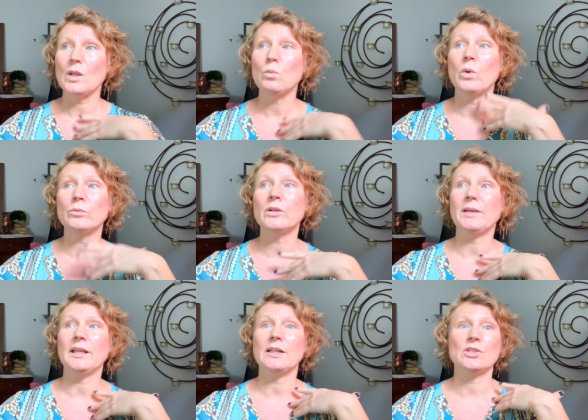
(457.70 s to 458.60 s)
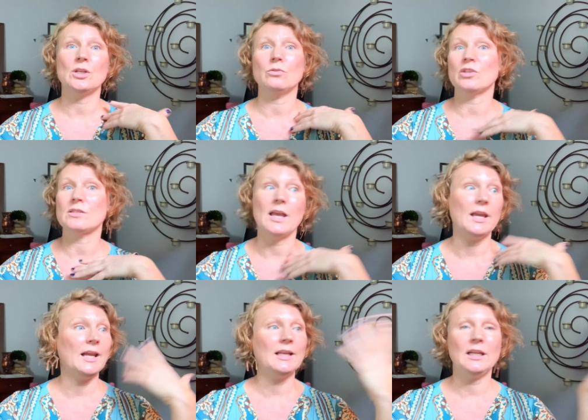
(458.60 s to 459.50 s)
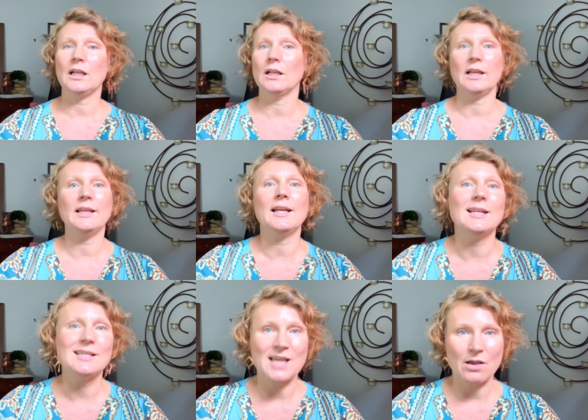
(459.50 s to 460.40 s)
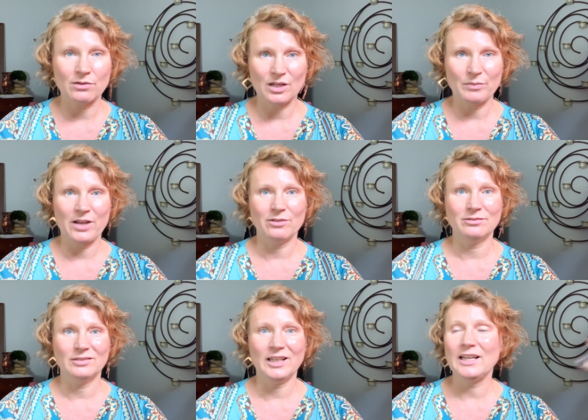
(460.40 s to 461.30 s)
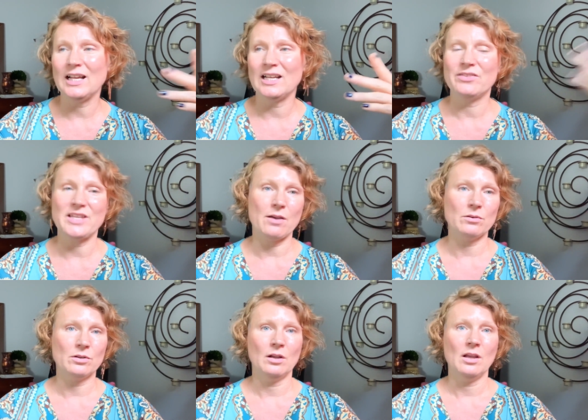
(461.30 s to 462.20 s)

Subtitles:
one would be to just let any kind of sound come out, any kind of sound.